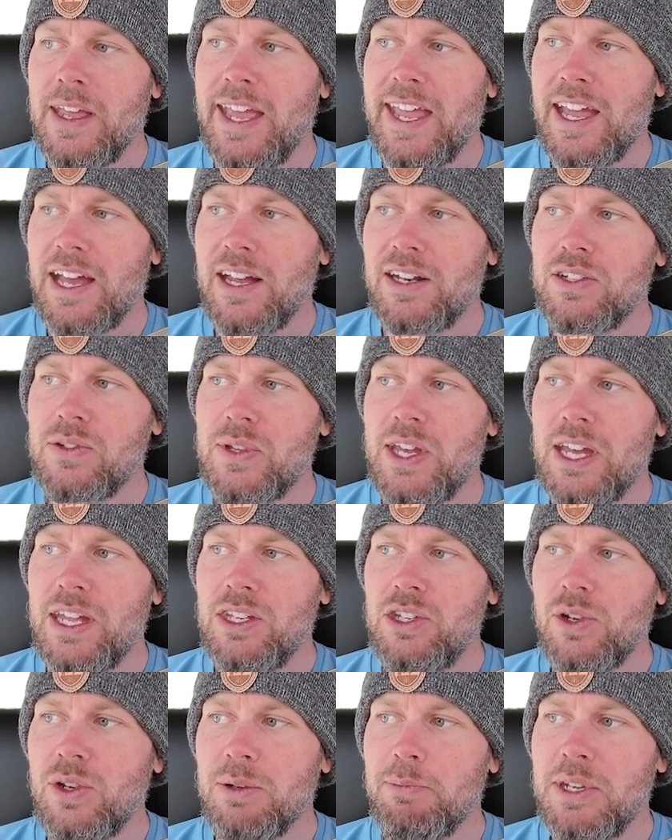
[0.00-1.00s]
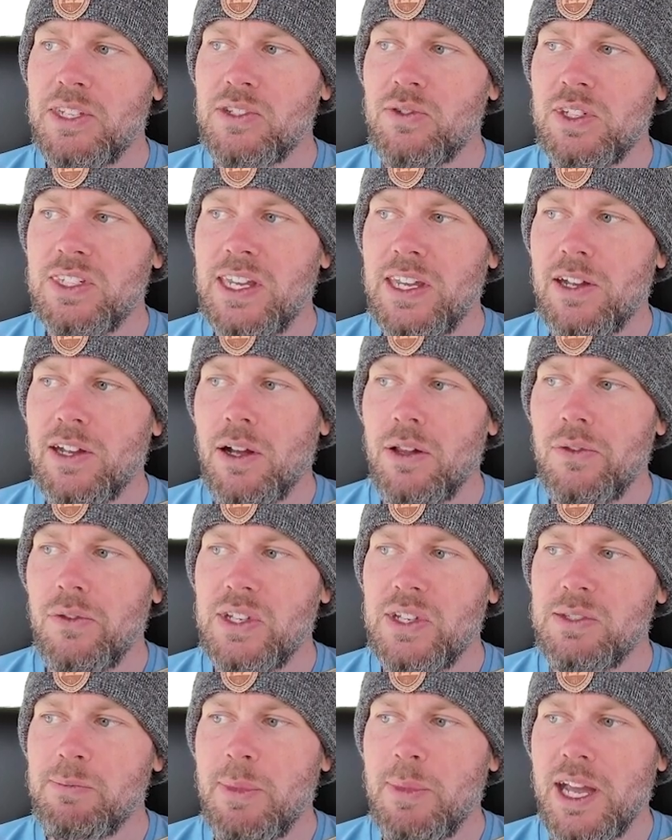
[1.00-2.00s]
And then you can basically take all of
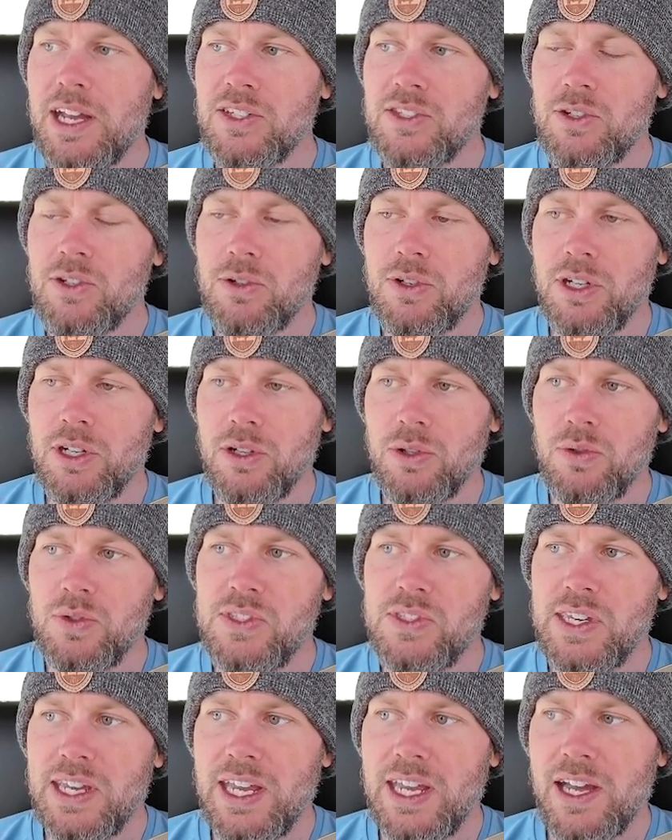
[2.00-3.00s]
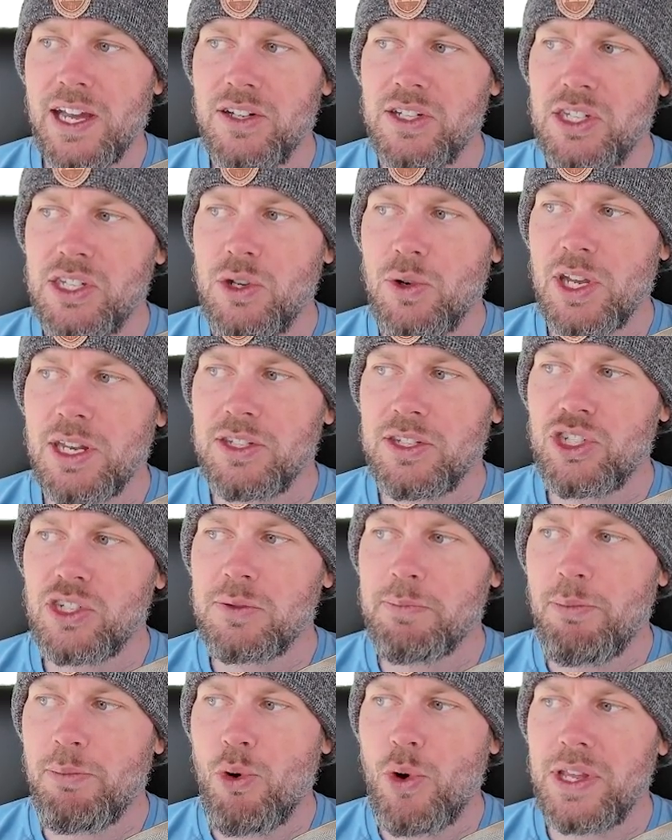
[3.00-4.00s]
these master nodes and you can
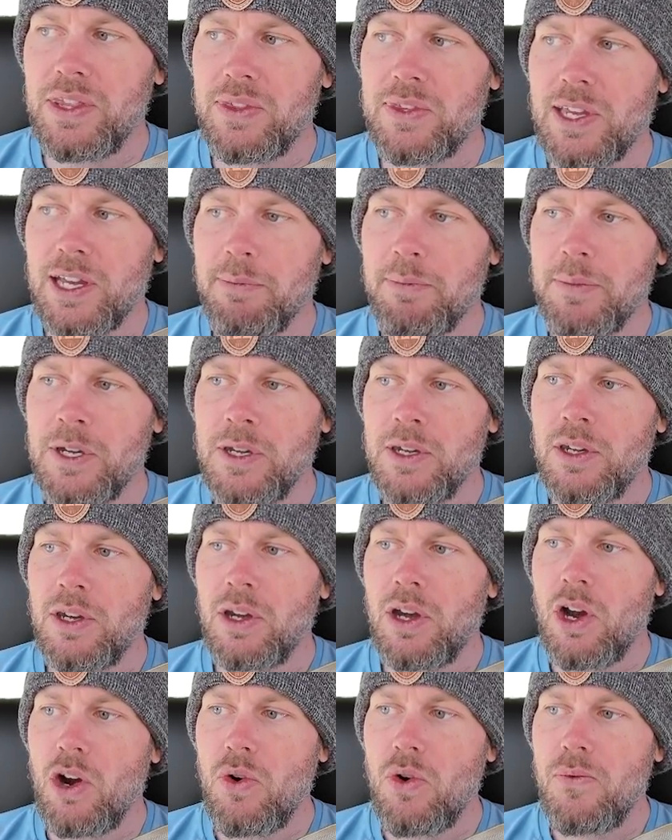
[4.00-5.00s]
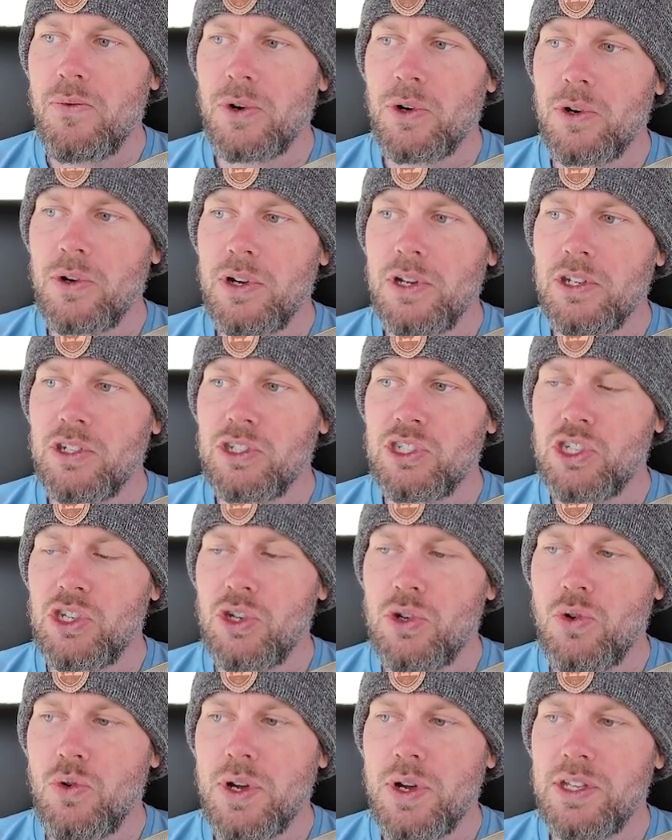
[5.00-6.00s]
just point them over
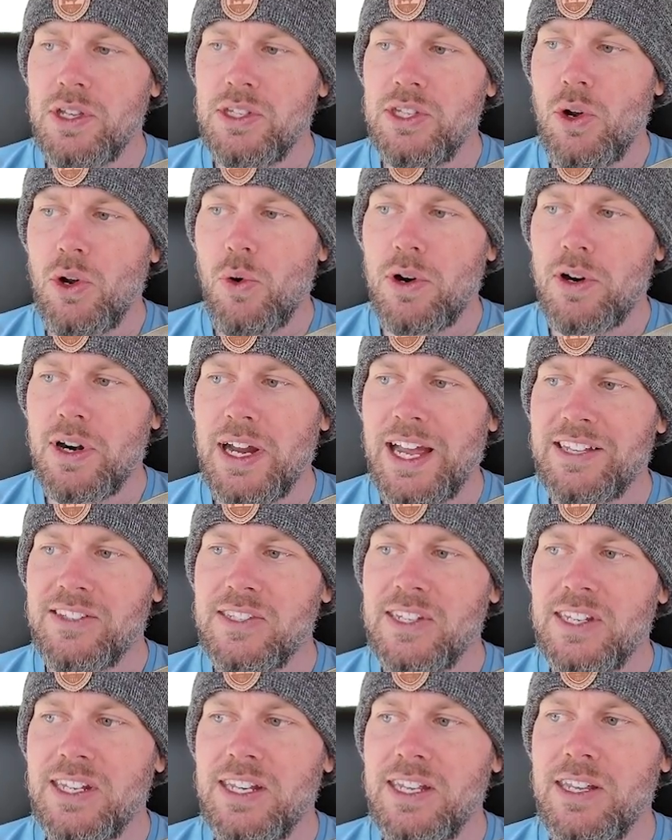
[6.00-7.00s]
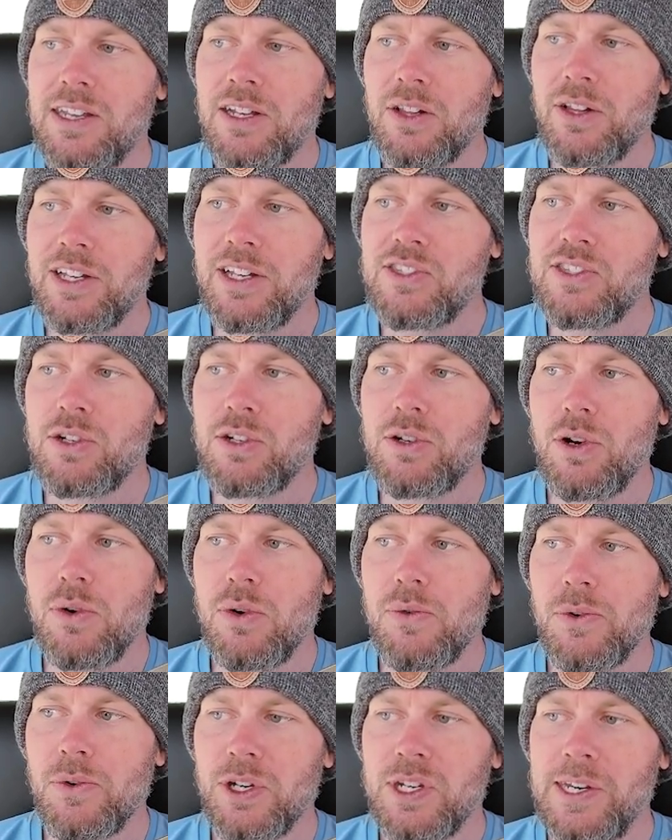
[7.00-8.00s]
to your etcd cluster
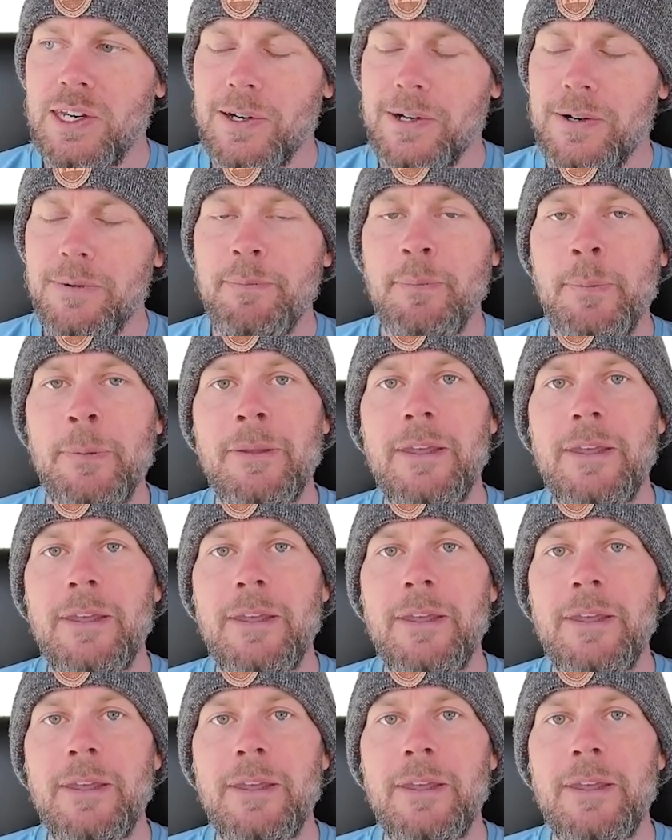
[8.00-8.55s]
over here.